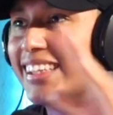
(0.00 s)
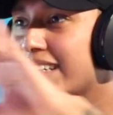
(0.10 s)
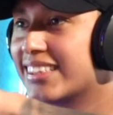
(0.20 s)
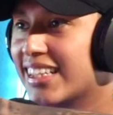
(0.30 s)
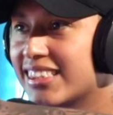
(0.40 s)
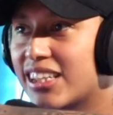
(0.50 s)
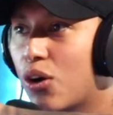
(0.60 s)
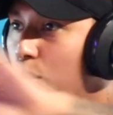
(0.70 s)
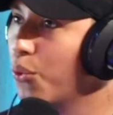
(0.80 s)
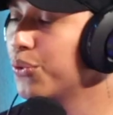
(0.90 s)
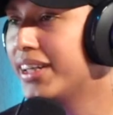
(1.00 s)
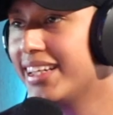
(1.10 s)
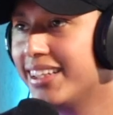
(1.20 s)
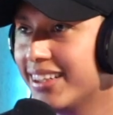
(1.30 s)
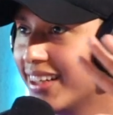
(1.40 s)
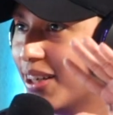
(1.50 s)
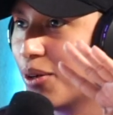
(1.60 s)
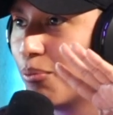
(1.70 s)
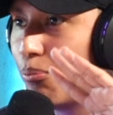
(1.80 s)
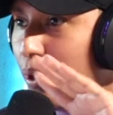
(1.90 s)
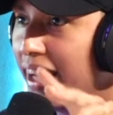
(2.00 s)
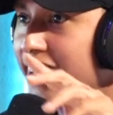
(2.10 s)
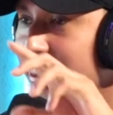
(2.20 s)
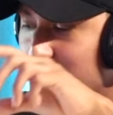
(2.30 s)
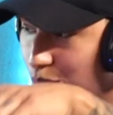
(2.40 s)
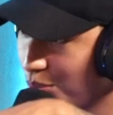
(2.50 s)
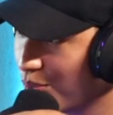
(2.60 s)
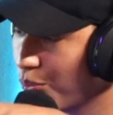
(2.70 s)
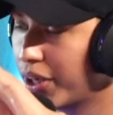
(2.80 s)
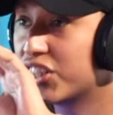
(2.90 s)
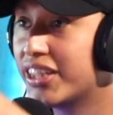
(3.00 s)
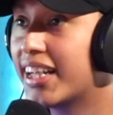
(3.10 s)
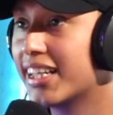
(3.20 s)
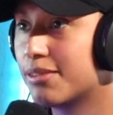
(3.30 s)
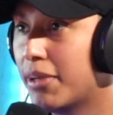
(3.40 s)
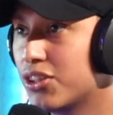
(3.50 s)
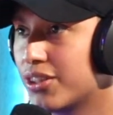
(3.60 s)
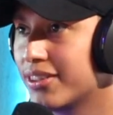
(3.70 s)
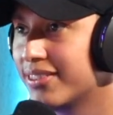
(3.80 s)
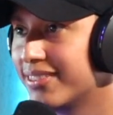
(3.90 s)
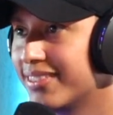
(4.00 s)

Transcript: The, that's the only place where she gets mentioned.